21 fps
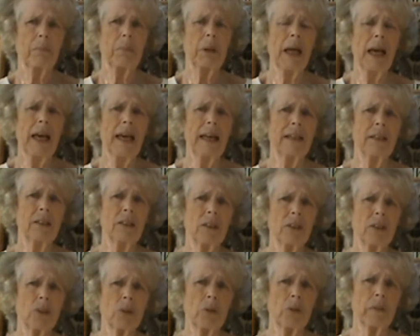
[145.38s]
planned
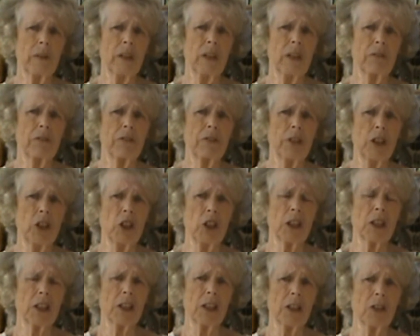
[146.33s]
and sort of in the
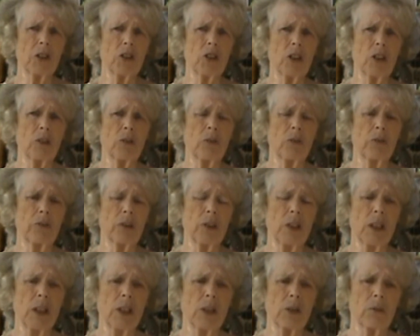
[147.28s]
fridge, etc., or
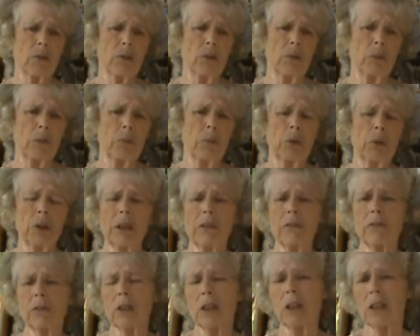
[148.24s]
freezer, or
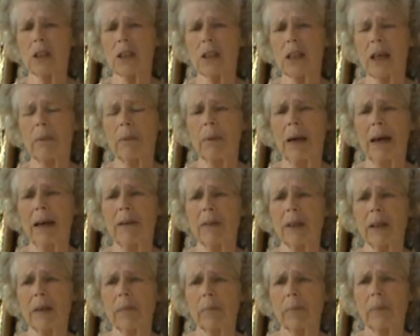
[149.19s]
whatever it is that I'm
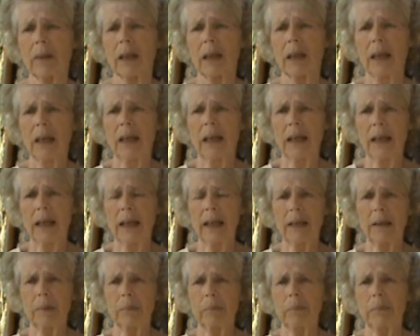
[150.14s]
having.
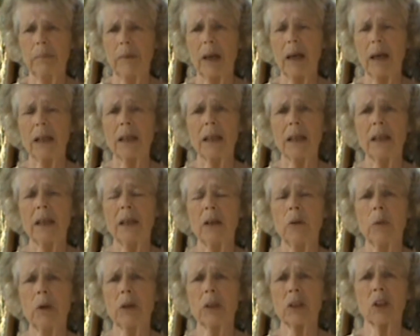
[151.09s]
And I
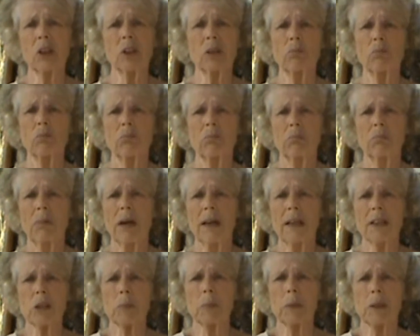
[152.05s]
know what
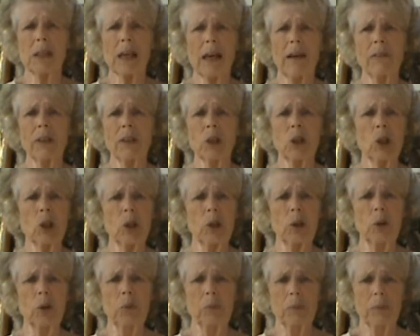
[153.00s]
my husband's having
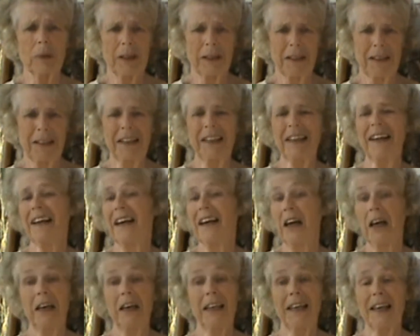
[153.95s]
too.
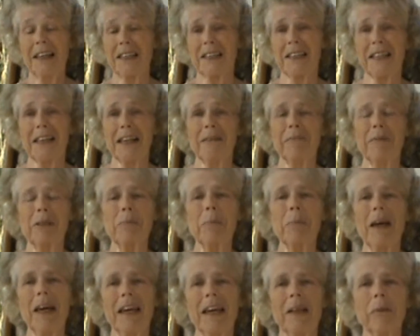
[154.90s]
He has the same
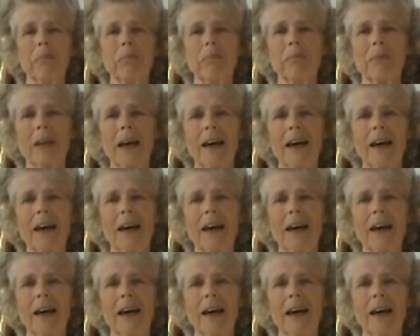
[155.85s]
as me,